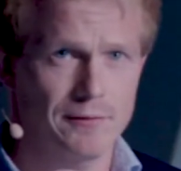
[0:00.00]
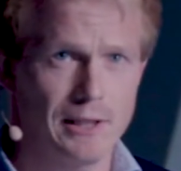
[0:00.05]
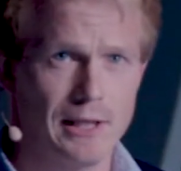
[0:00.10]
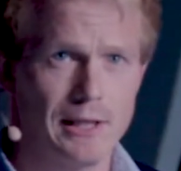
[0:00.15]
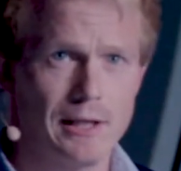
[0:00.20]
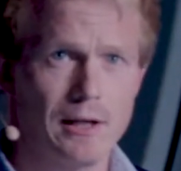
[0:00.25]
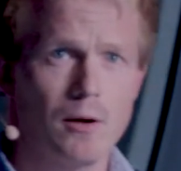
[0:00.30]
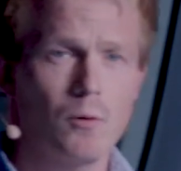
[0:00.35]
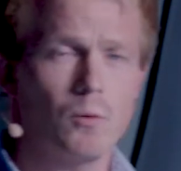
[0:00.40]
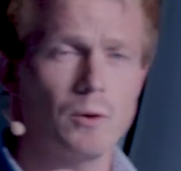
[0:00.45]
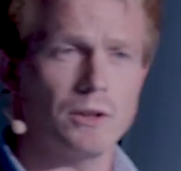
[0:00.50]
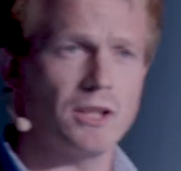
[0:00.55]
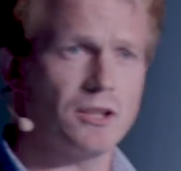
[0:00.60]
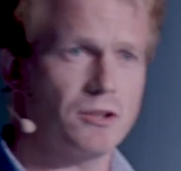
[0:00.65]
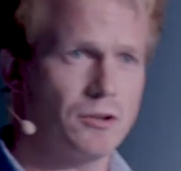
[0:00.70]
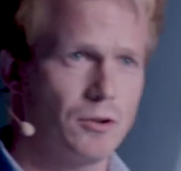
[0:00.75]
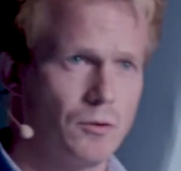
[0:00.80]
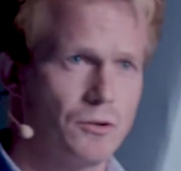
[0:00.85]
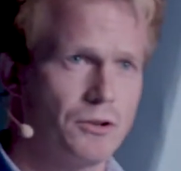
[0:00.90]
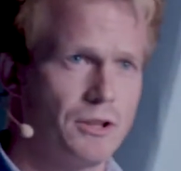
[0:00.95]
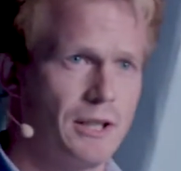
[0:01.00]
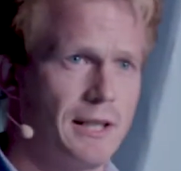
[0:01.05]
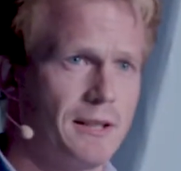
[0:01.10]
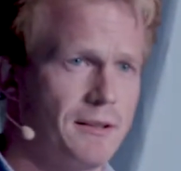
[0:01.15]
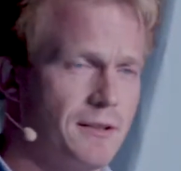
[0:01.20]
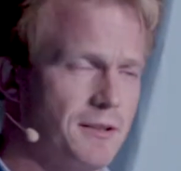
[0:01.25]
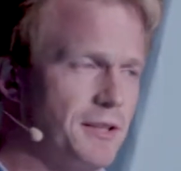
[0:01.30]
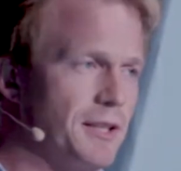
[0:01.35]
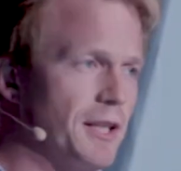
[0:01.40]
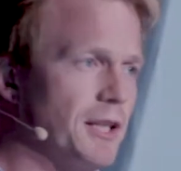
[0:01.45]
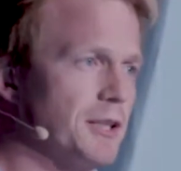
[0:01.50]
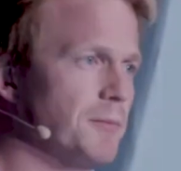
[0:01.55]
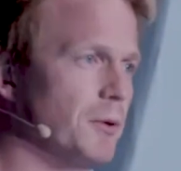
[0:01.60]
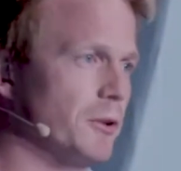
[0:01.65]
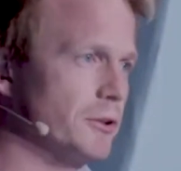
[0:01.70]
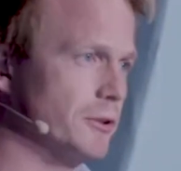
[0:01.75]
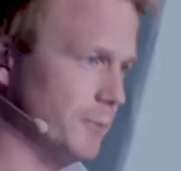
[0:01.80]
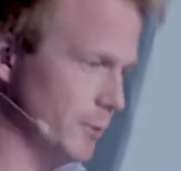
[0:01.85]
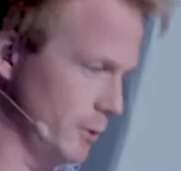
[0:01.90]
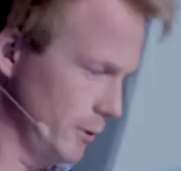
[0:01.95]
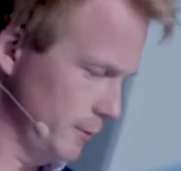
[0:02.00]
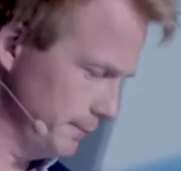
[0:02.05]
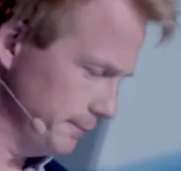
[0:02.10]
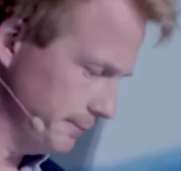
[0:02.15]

data with as low latency as possible.